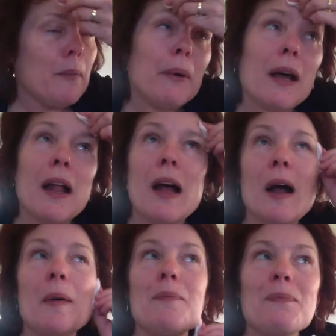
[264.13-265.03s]
But
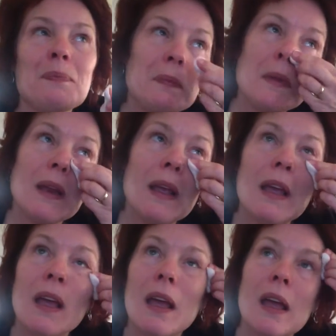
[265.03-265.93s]
I
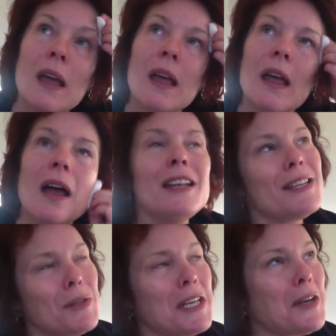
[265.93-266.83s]

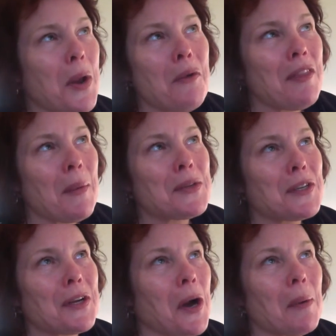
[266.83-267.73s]
just didn't know if that was
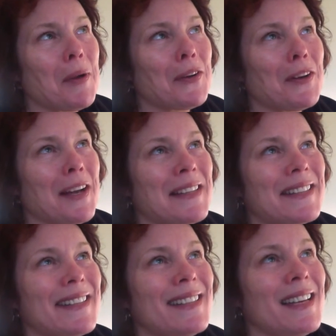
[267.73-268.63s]
good karma or not.
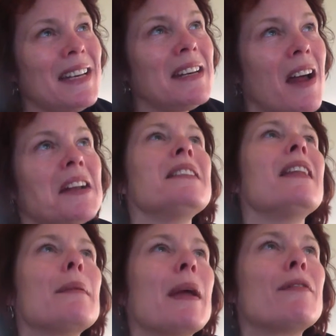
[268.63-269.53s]
So I decided not to
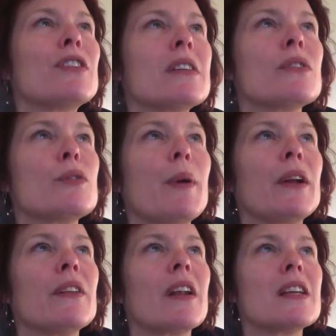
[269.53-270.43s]
name every single
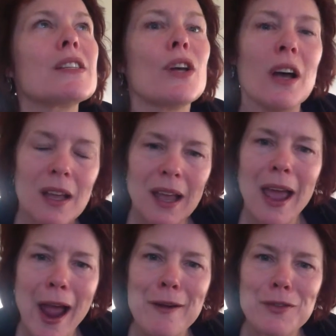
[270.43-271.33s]
spider that I saw
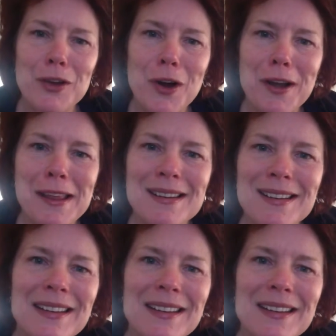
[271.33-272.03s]
after the guardian.